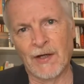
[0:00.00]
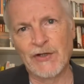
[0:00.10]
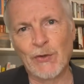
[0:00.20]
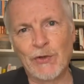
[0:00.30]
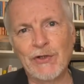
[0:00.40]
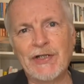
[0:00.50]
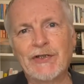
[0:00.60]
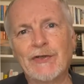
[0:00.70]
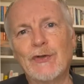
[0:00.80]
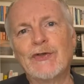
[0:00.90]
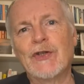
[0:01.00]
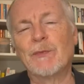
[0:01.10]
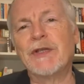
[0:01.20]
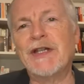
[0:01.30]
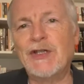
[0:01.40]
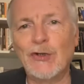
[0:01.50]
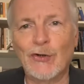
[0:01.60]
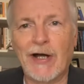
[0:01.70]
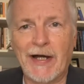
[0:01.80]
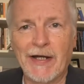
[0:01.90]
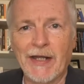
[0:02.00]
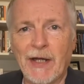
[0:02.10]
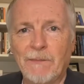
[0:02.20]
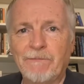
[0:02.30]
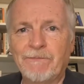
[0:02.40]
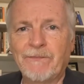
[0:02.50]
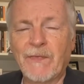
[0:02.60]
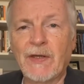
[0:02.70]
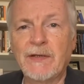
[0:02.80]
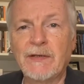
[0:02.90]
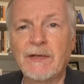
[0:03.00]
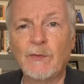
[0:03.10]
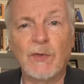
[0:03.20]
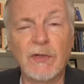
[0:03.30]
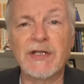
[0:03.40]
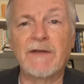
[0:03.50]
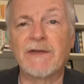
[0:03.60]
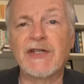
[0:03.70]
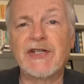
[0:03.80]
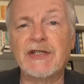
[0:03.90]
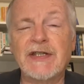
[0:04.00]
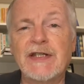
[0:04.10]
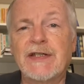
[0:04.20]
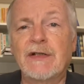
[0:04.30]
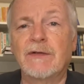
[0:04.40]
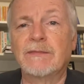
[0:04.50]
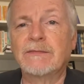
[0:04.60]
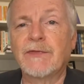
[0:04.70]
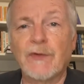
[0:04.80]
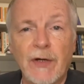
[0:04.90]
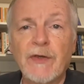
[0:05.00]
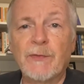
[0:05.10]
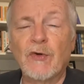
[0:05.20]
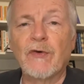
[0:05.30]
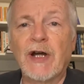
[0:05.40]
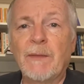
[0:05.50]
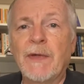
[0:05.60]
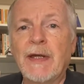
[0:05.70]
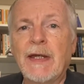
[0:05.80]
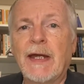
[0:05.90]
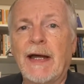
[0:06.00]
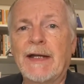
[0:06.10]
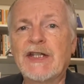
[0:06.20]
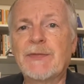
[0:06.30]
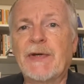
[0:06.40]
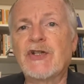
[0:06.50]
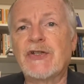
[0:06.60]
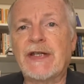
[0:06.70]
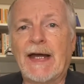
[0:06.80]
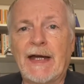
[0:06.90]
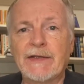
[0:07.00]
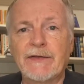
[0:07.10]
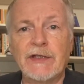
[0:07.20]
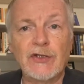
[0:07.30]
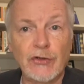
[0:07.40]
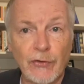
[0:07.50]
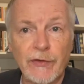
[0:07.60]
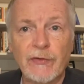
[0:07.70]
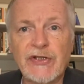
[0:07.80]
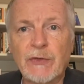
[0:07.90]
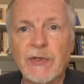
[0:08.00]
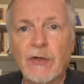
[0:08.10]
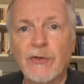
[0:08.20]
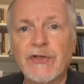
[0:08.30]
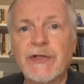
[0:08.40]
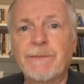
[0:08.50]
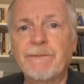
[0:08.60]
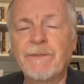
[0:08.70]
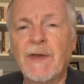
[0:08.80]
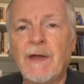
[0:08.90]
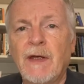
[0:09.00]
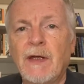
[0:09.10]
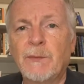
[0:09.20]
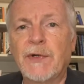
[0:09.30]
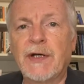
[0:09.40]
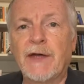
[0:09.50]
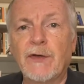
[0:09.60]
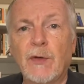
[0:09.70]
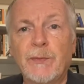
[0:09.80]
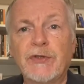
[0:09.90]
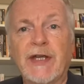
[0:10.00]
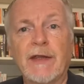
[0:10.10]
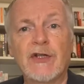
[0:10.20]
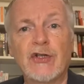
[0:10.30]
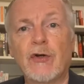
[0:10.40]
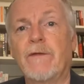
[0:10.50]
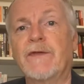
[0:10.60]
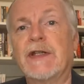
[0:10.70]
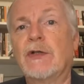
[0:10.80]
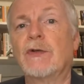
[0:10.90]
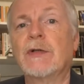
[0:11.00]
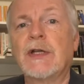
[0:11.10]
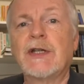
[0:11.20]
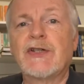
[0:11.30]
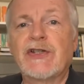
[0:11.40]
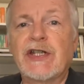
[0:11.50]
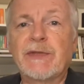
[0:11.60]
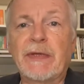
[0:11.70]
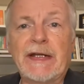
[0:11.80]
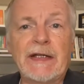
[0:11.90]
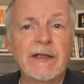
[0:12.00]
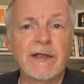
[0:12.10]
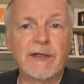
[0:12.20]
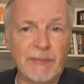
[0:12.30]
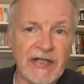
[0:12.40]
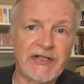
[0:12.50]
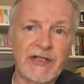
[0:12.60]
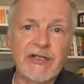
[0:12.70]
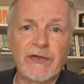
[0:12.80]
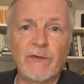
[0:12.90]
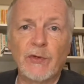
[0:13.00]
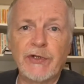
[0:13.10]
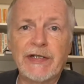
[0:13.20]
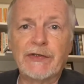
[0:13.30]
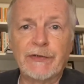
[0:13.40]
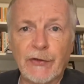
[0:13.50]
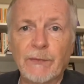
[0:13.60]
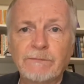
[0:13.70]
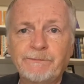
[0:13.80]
So what do you need to do to complete your ILM? We will cover this in detail throughout the programme, and especially at the tutorials that we host. But I thought I would put together a short video just explaining the basics of what you need to do.